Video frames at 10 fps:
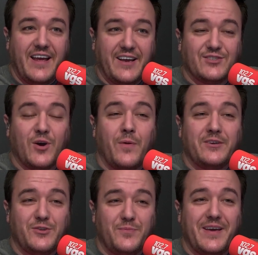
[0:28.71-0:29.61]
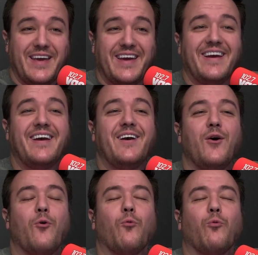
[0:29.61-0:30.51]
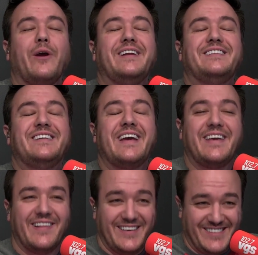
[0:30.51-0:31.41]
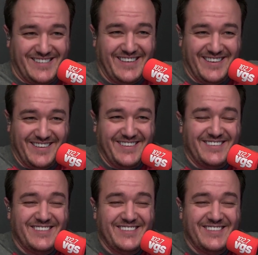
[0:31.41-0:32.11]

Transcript: is going to be ridiculous. Mm-hmm.